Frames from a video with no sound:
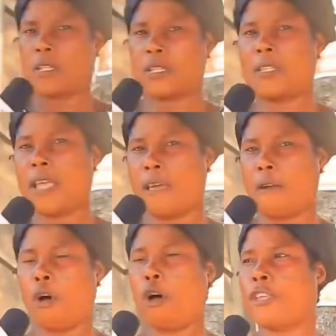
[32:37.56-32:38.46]
Sir,
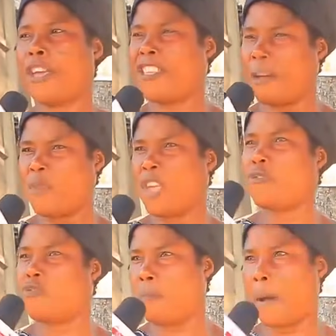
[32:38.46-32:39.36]
oh, yen, your
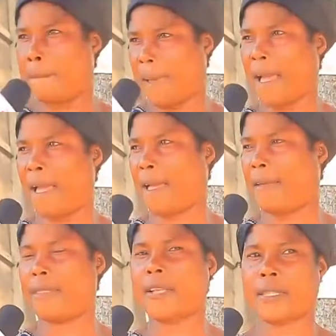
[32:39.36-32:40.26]
mere juma
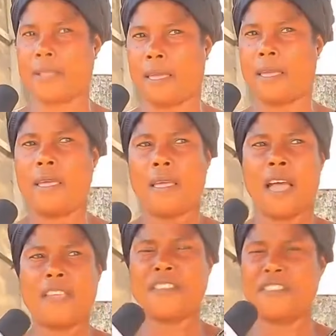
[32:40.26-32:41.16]
pa, nurse,
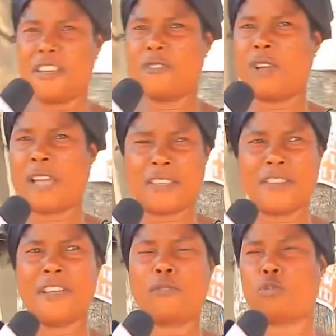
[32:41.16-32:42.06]
I
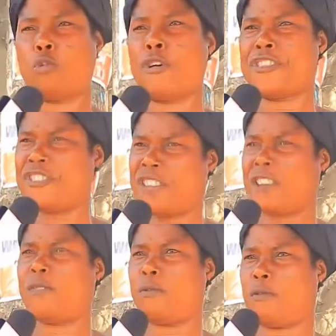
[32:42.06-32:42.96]
Indian, so I
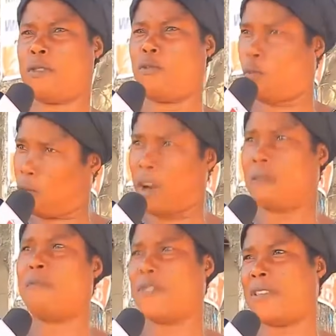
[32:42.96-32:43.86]
geno, and no quarrel, mo